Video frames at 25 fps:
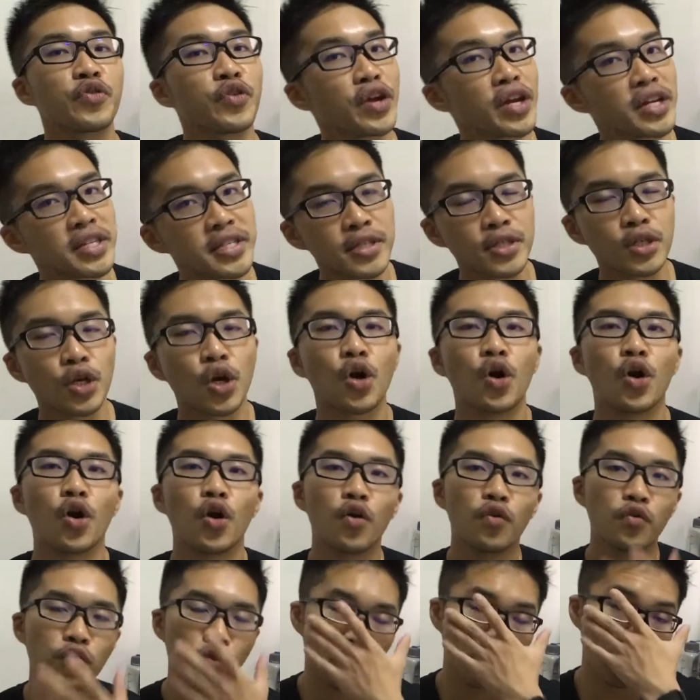friends
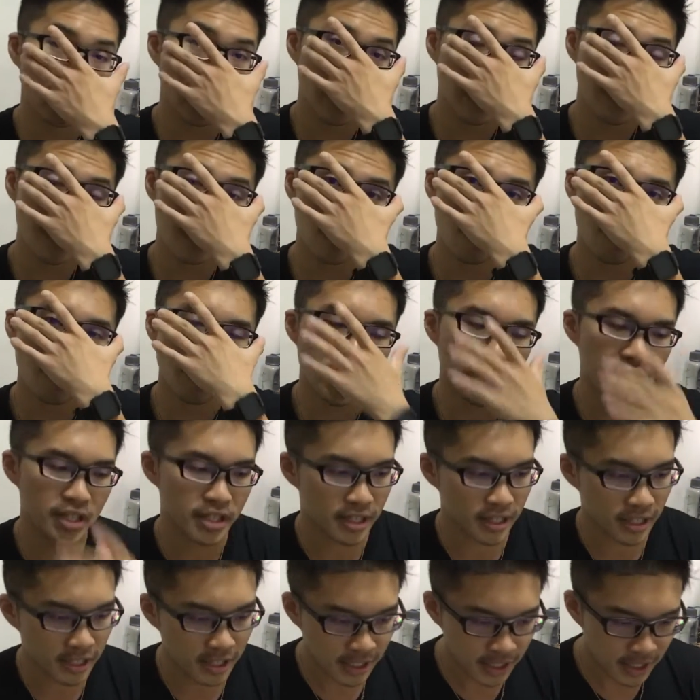or for your ladies'
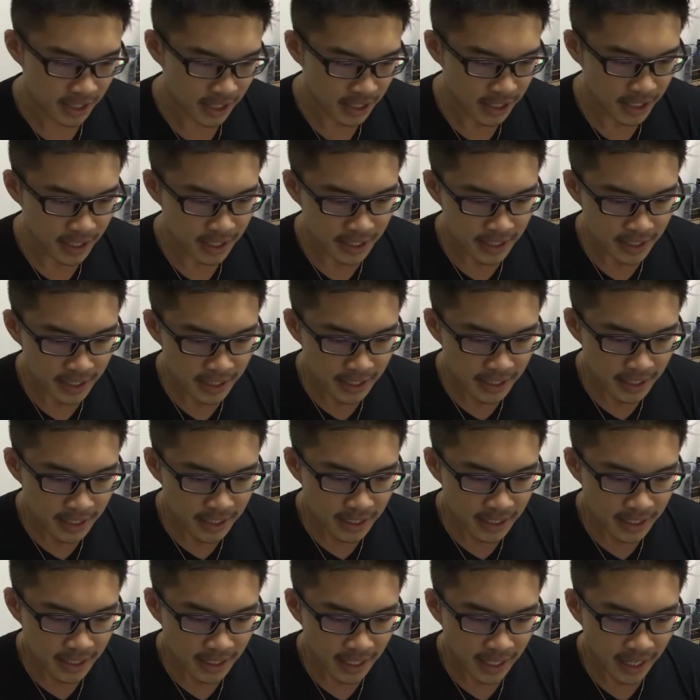friends
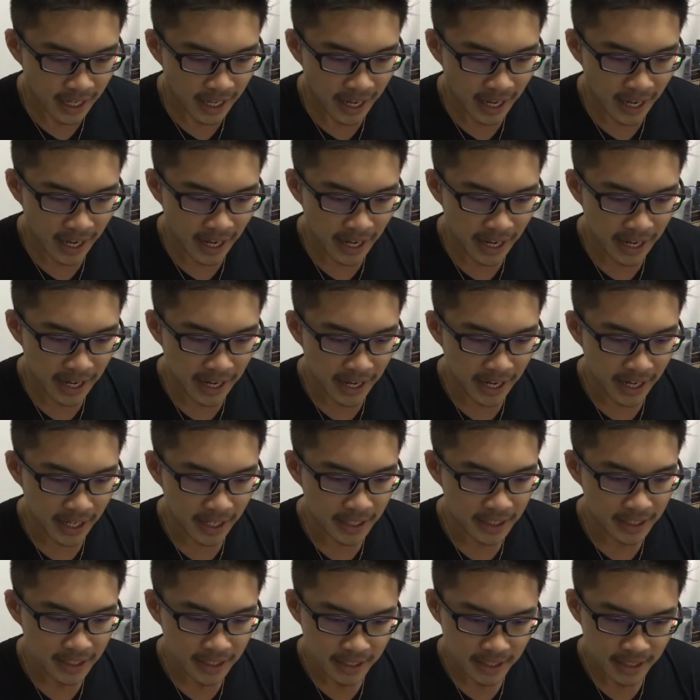
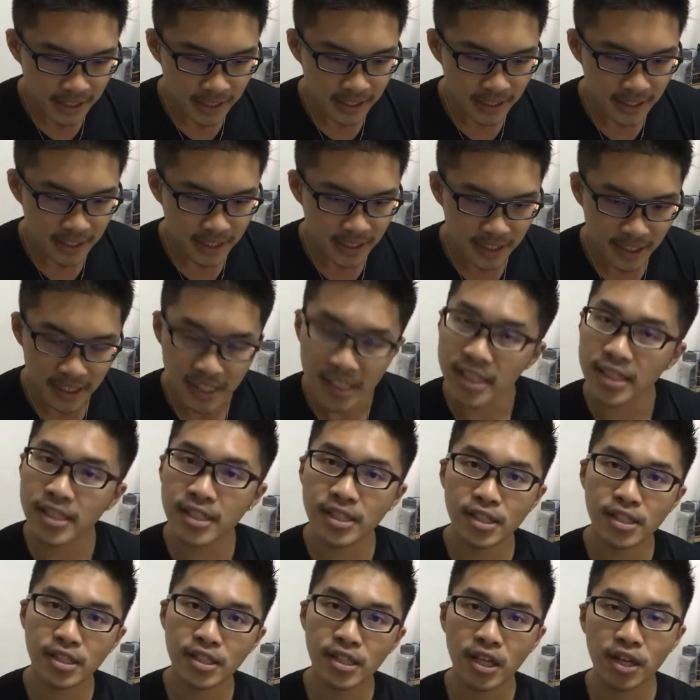and
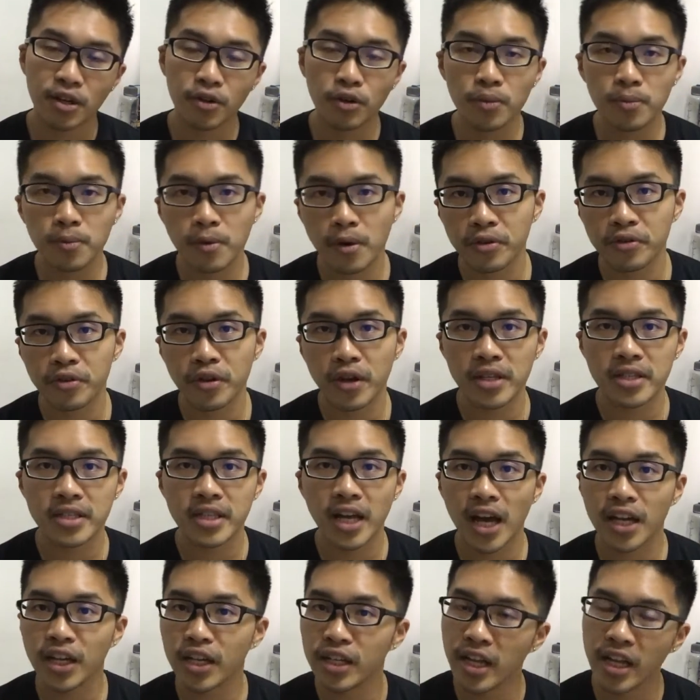take a good
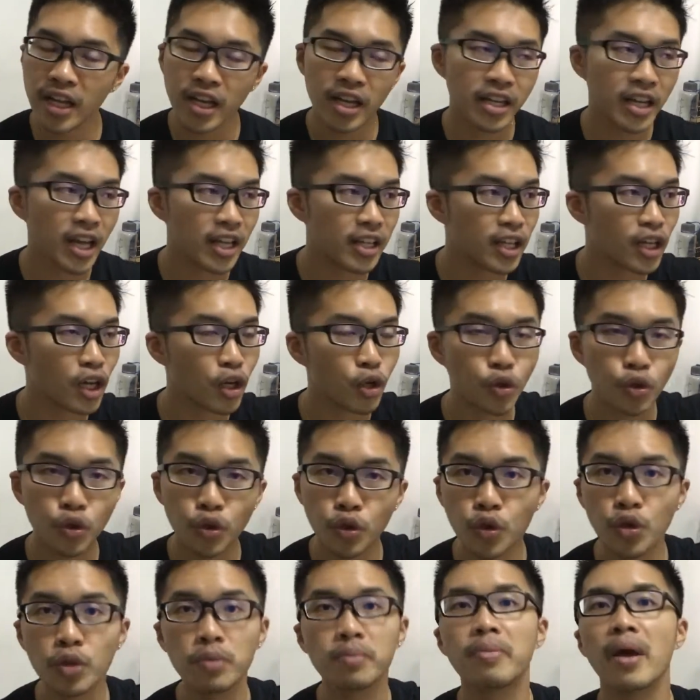portraits, other than getting a
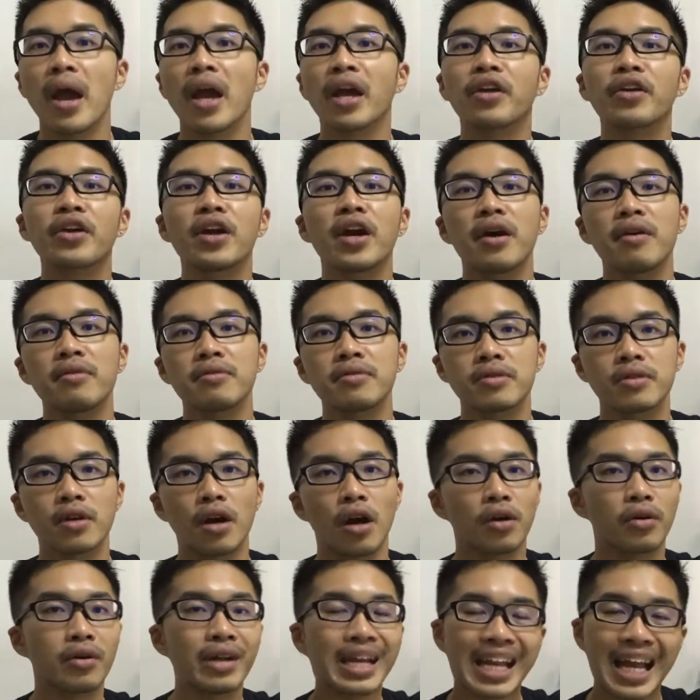good backgrounds
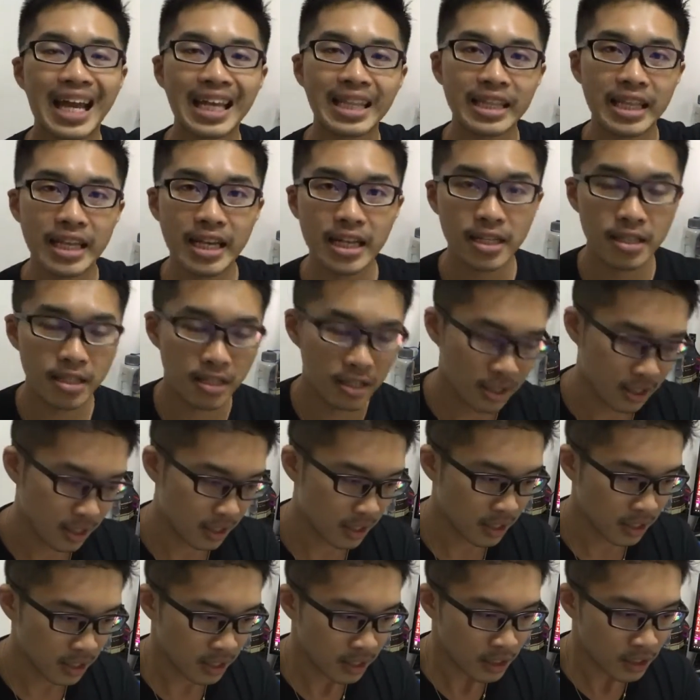or good lightings,
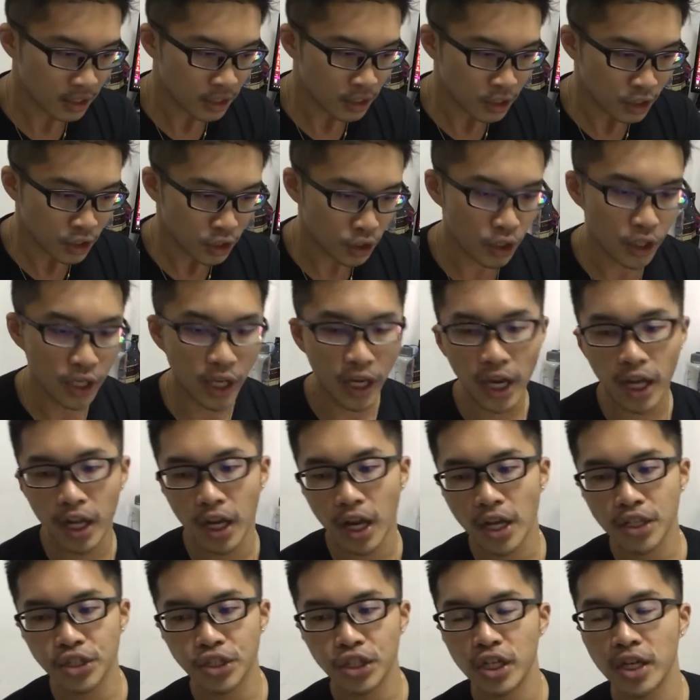you
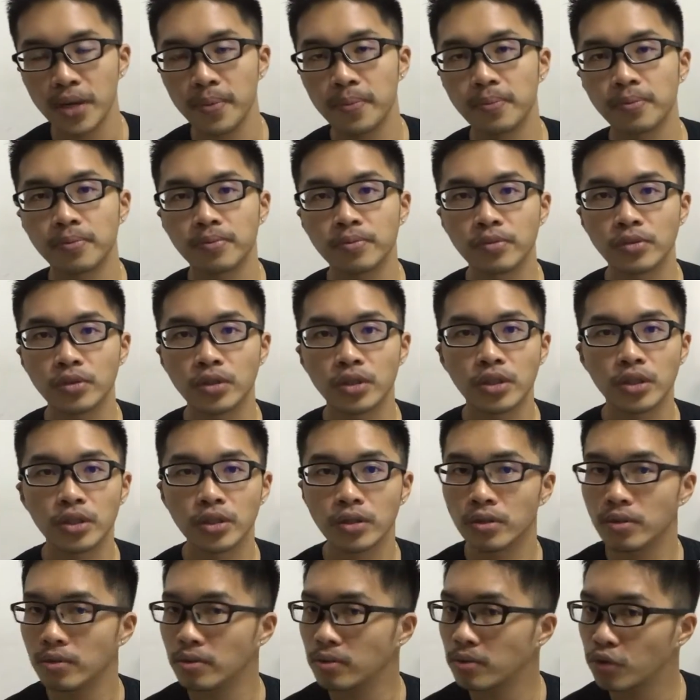can actually
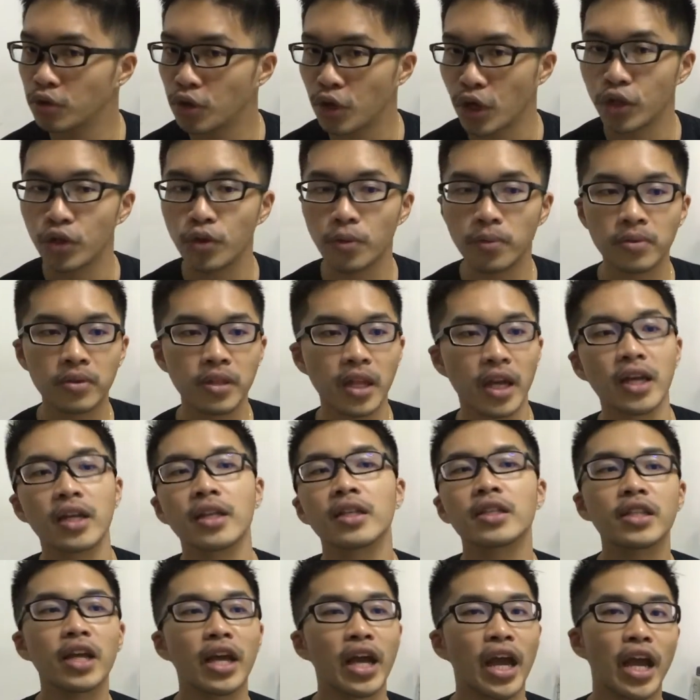try to
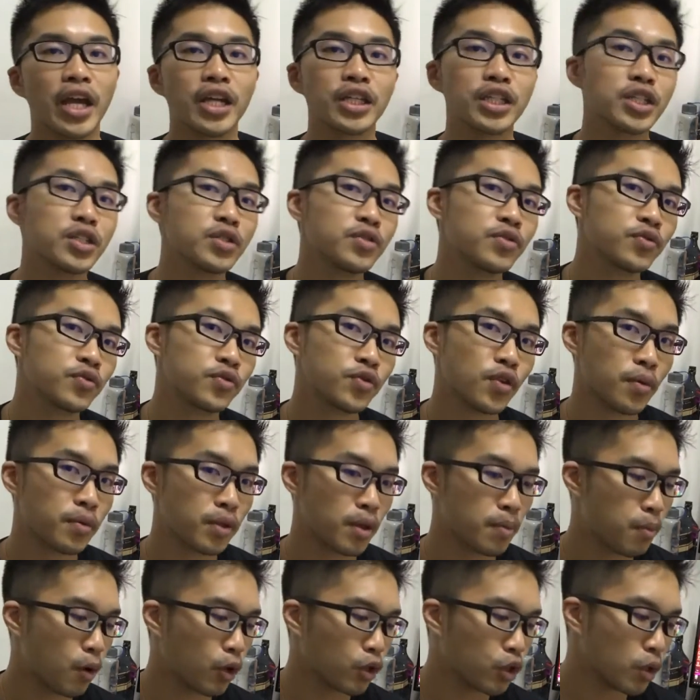take angle
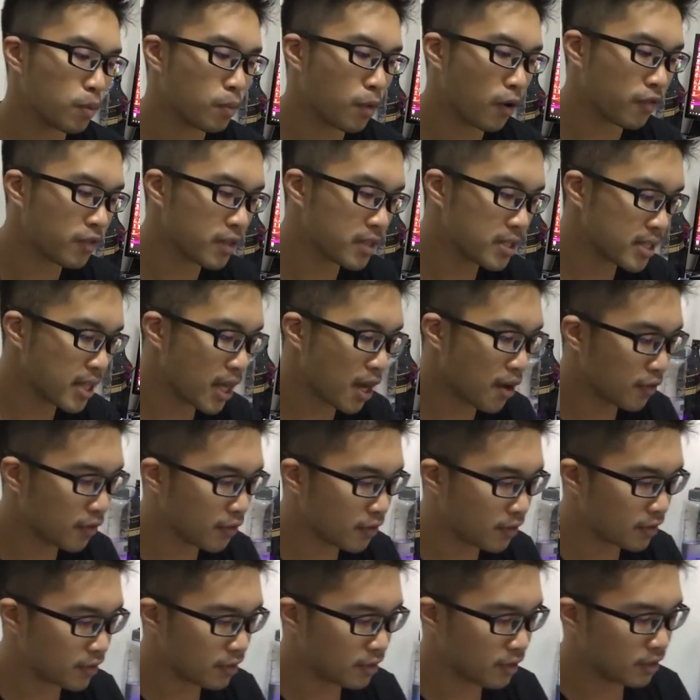from the bottom of the
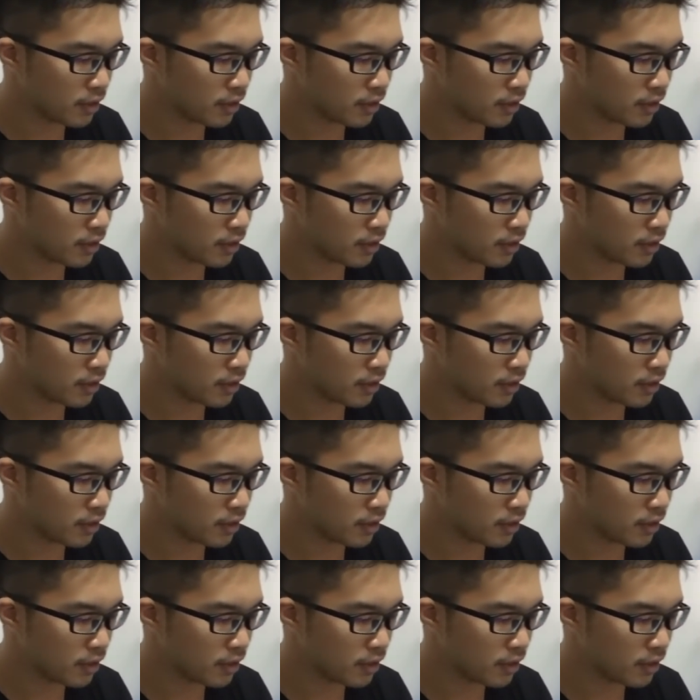self.